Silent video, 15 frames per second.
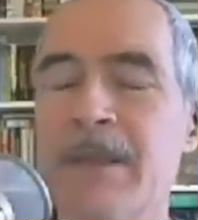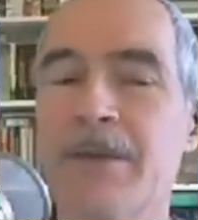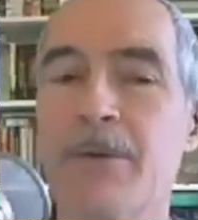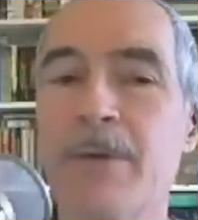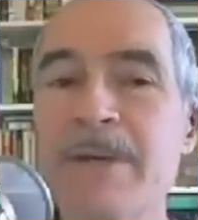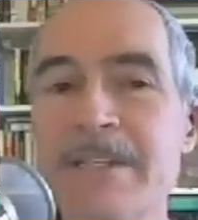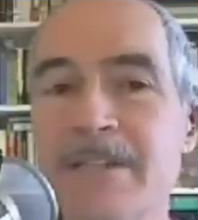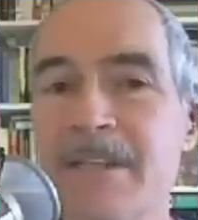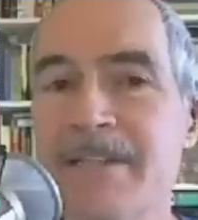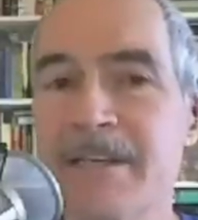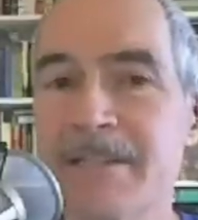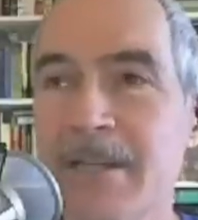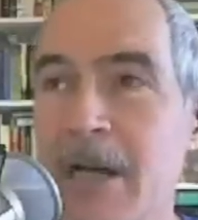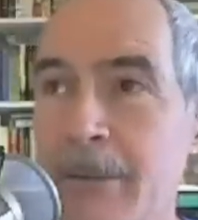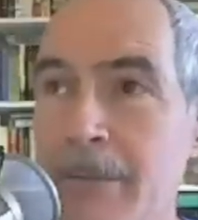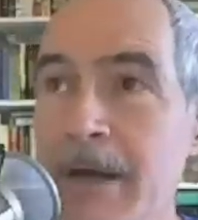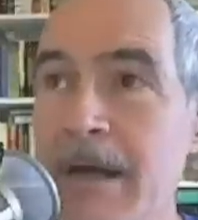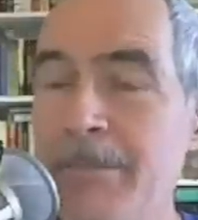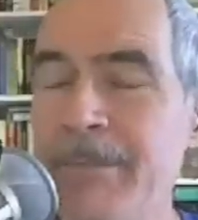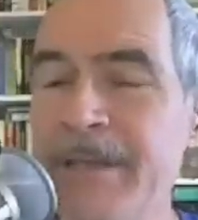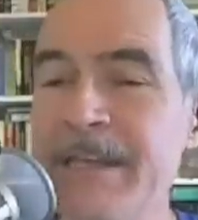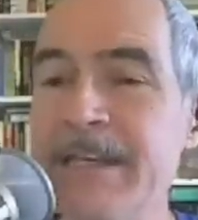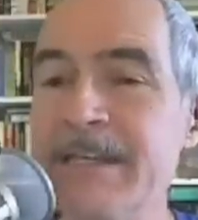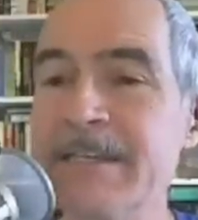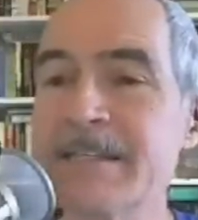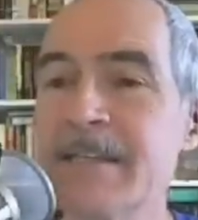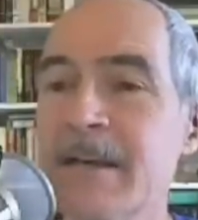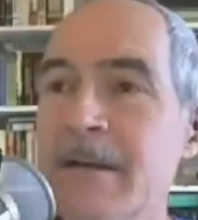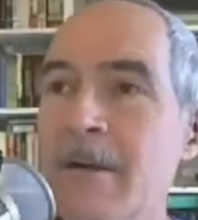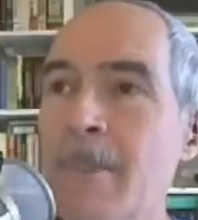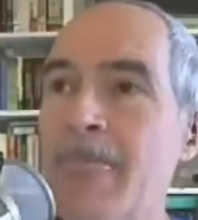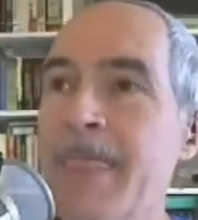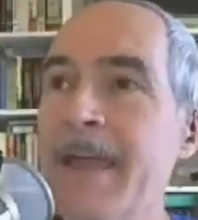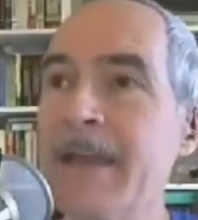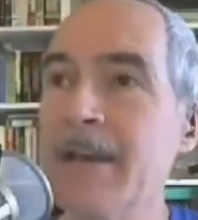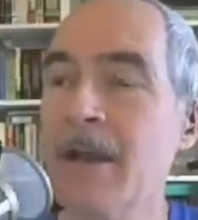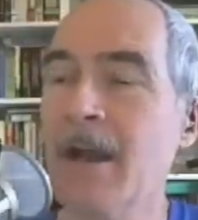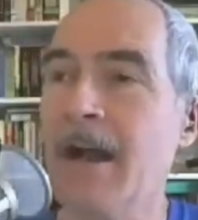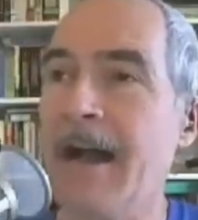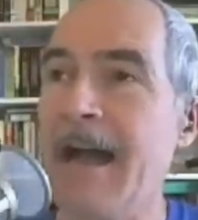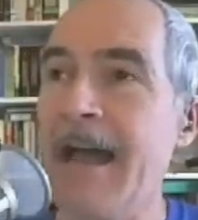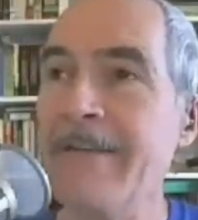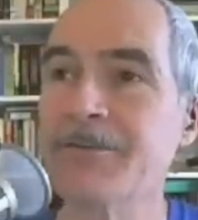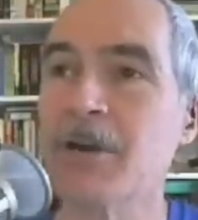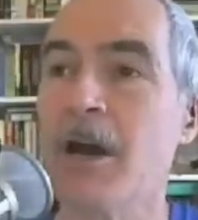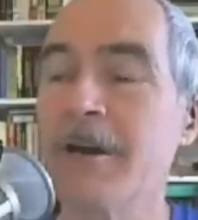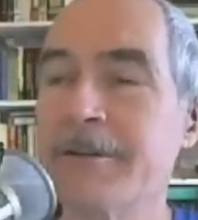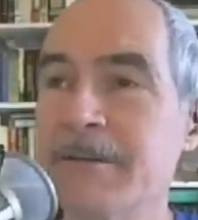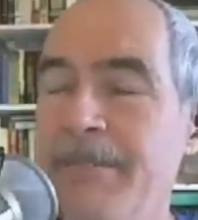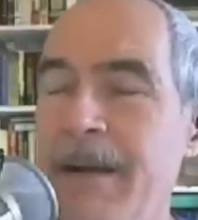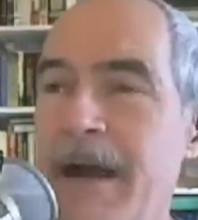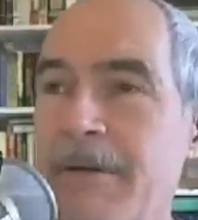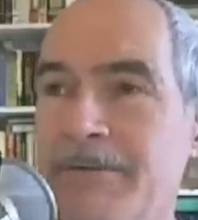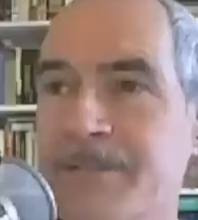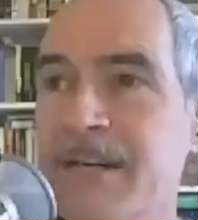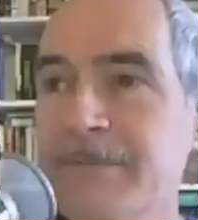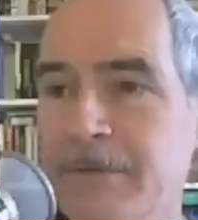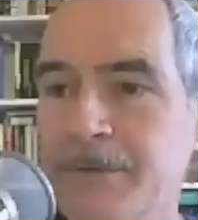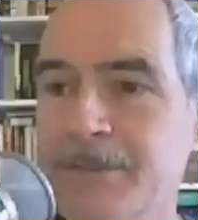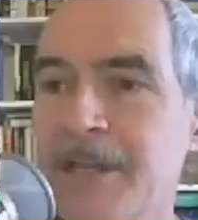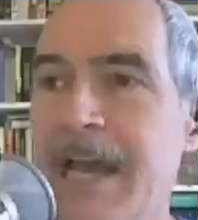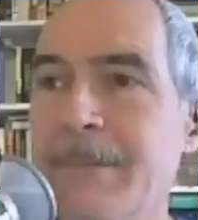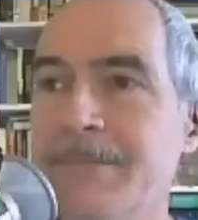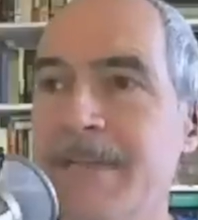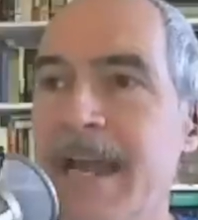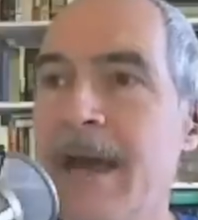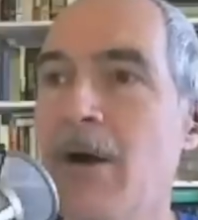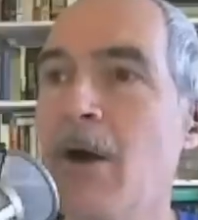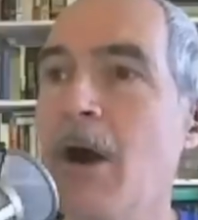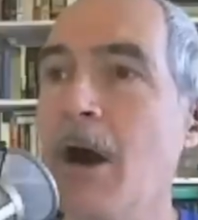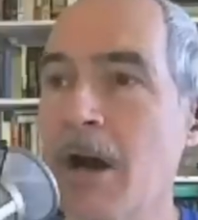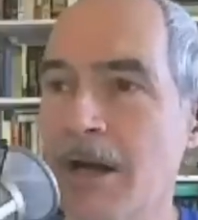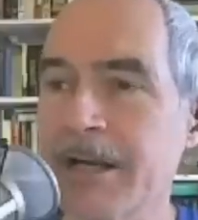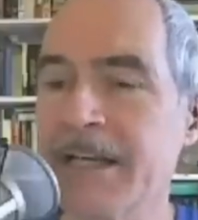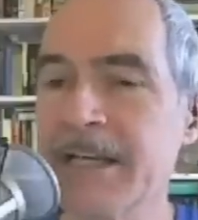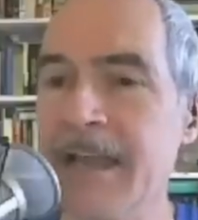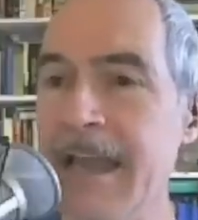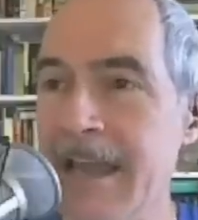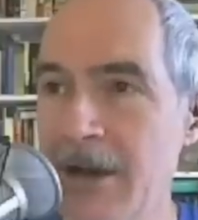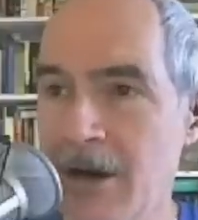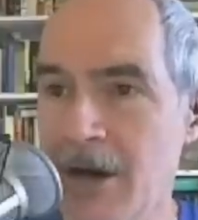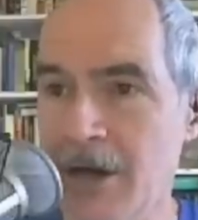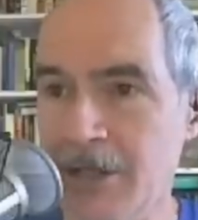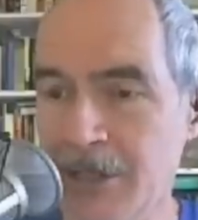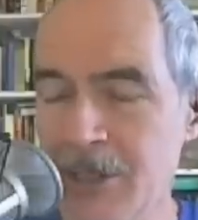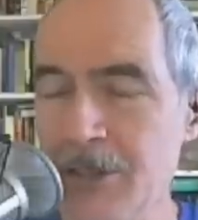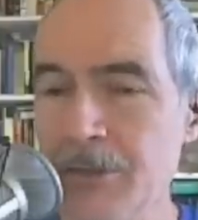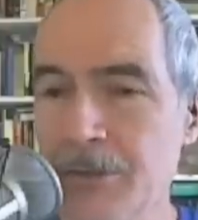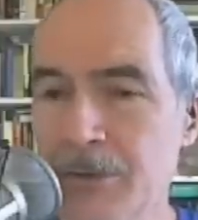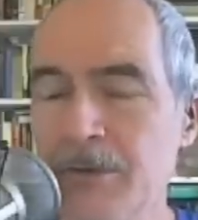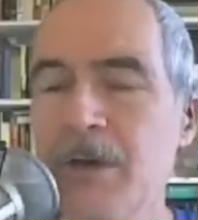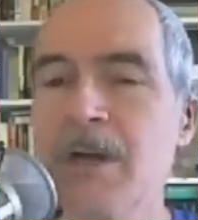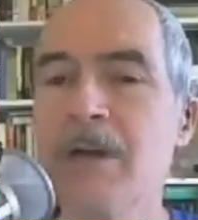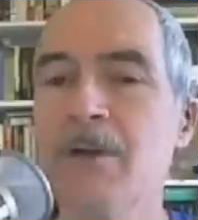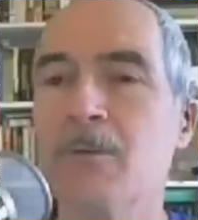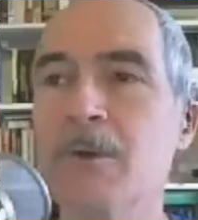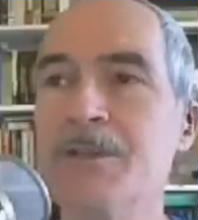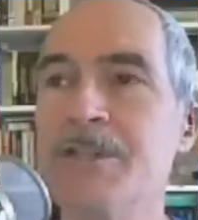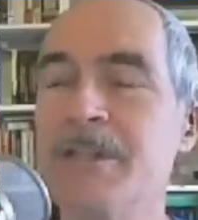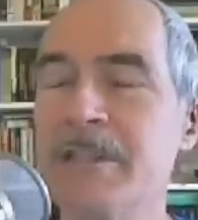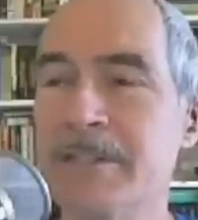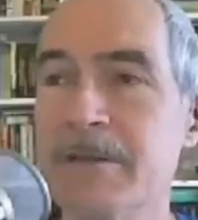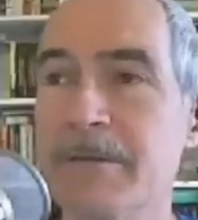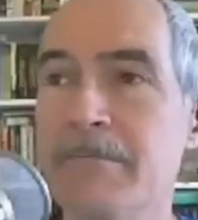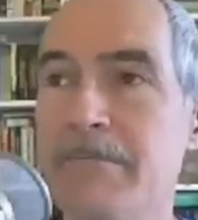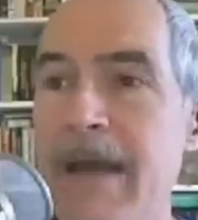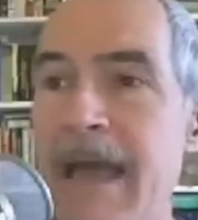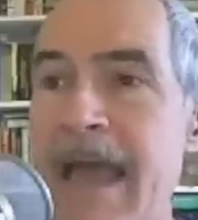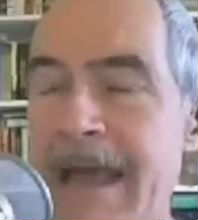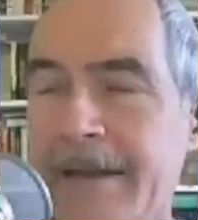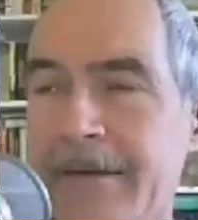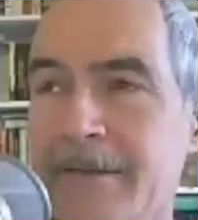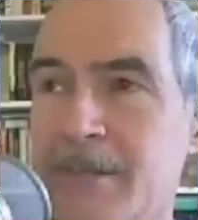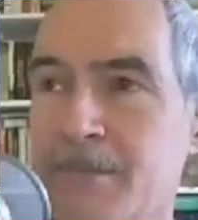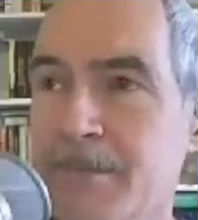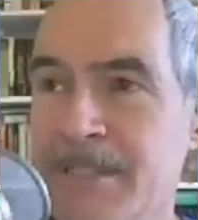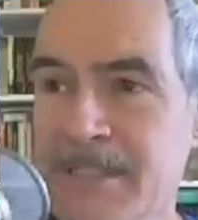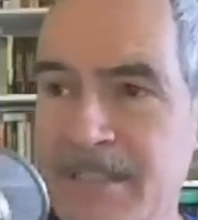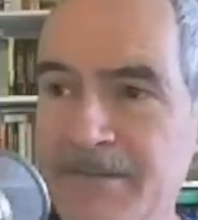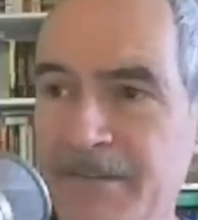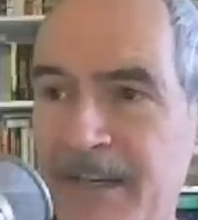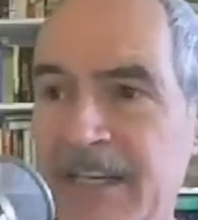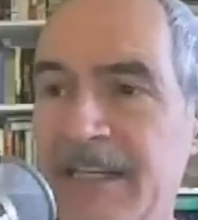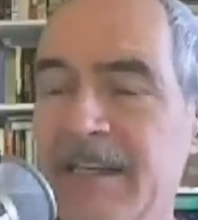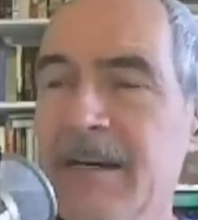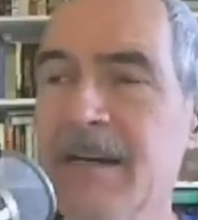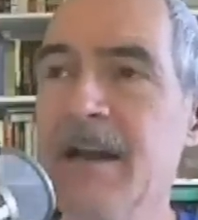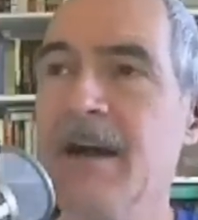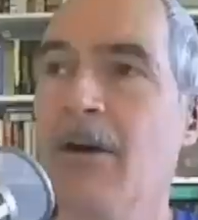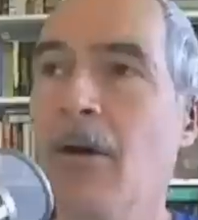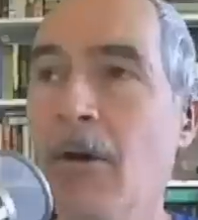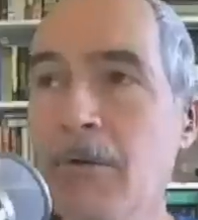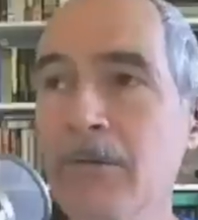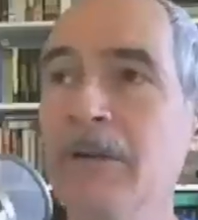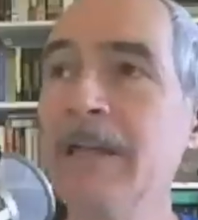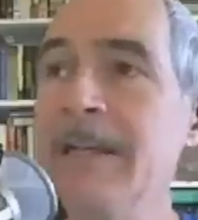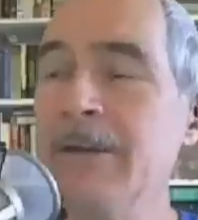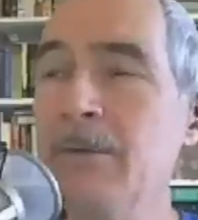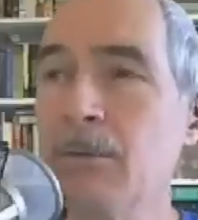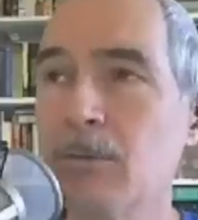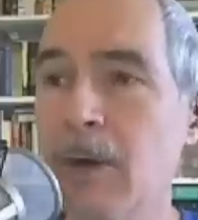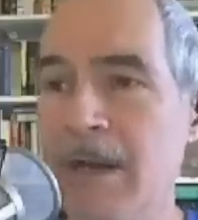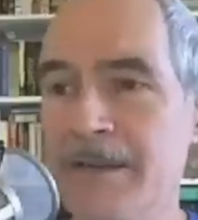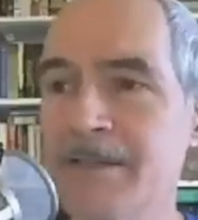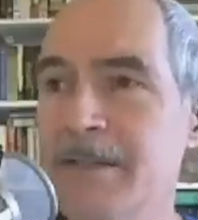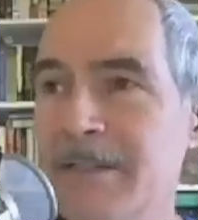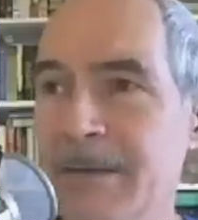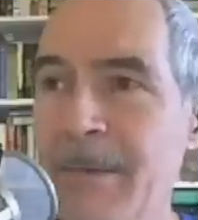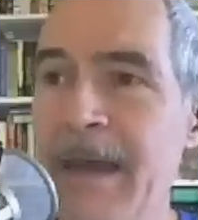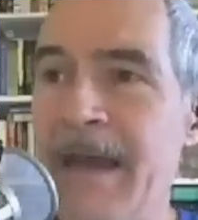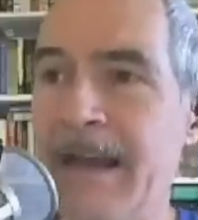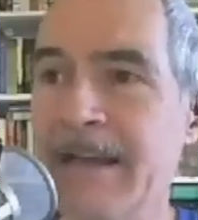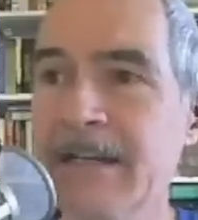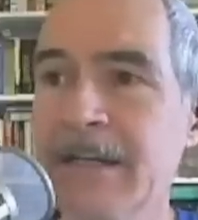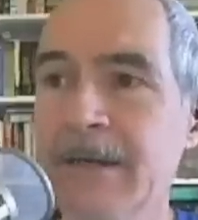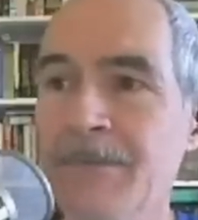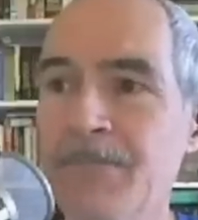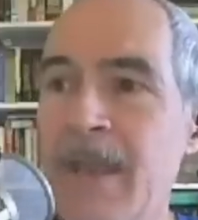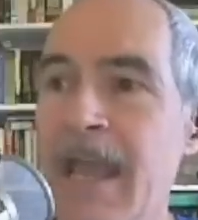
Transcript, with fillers: The reason this has come up is that I've talked about several times now ARC, ARQ, which is Mac specific only runs on the Mac.